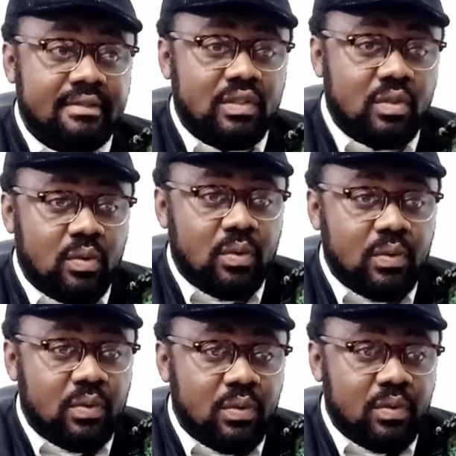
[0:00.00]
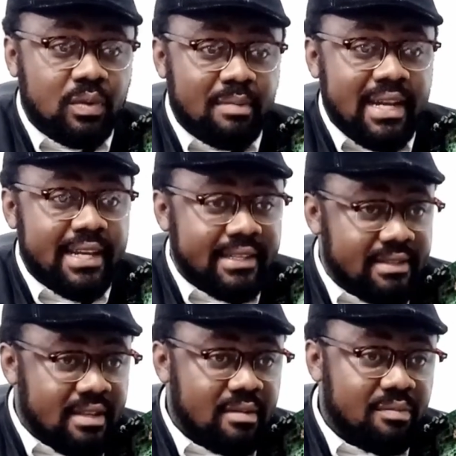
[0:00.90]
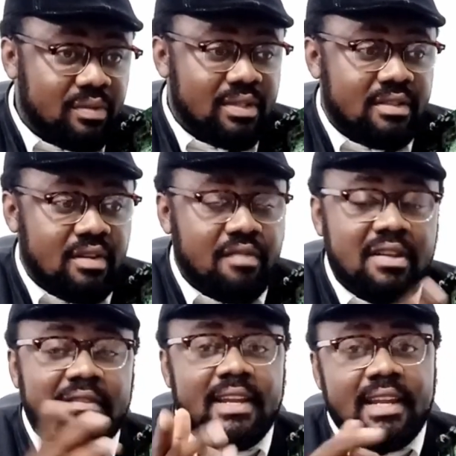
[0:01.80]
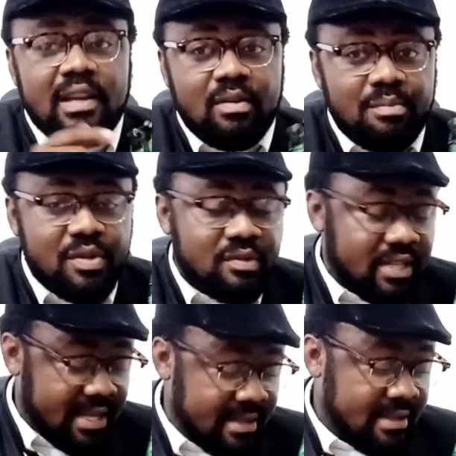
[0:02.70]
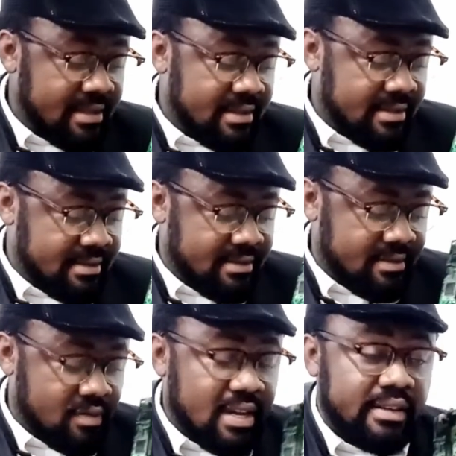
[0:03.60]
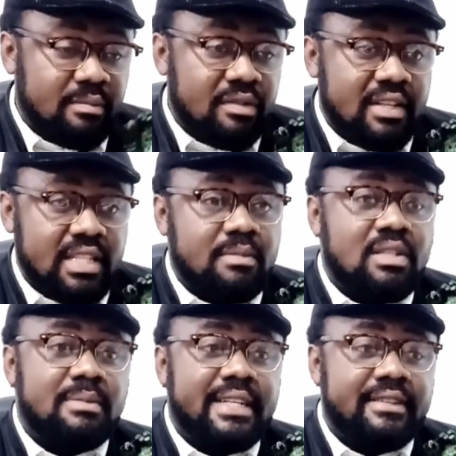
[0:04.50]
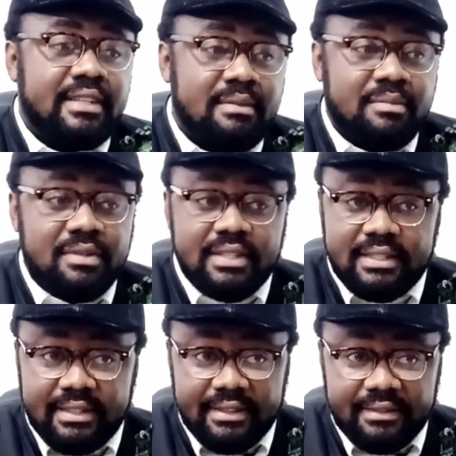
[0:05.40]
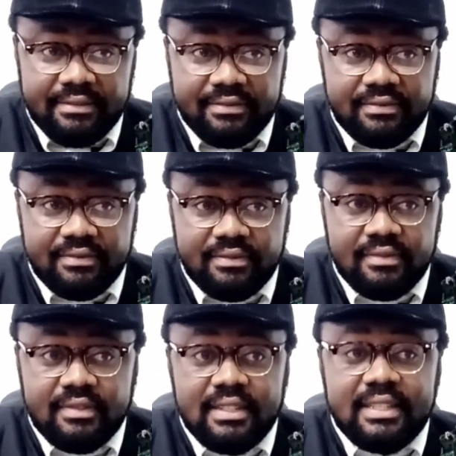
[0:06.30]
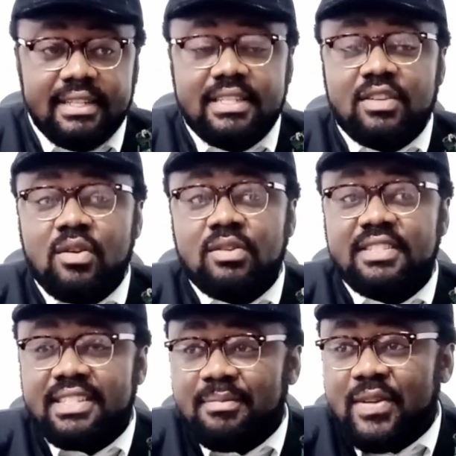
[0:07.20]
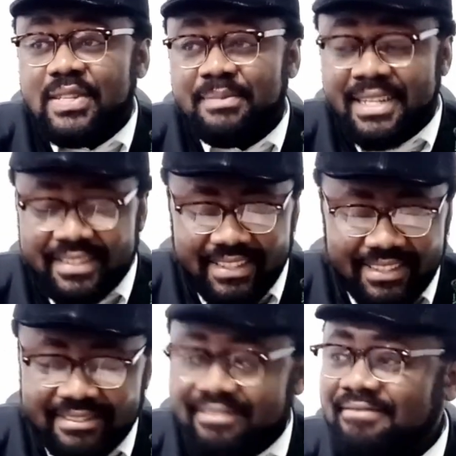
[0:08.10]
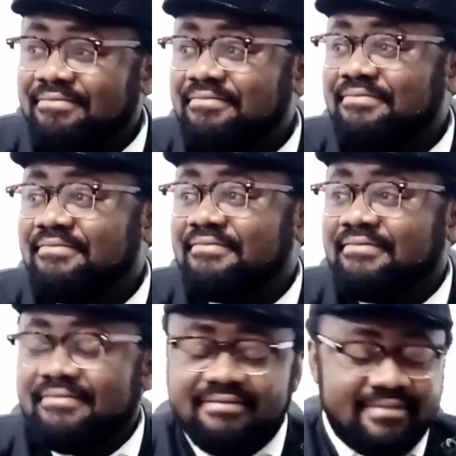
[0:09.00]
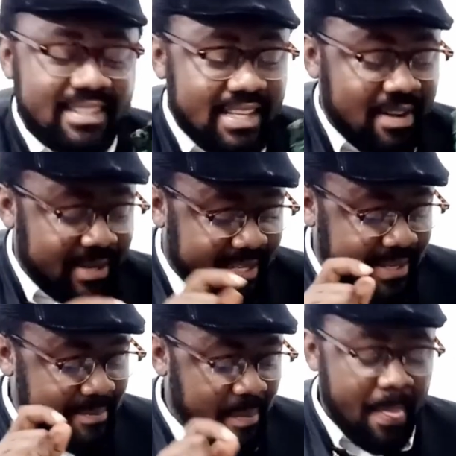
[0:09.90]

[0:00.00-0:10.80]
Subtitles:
So you buy it and you put it. Or if you have another computer, you can remove the CMOS battery and put it in. This is called CMOS battery. Is that okay?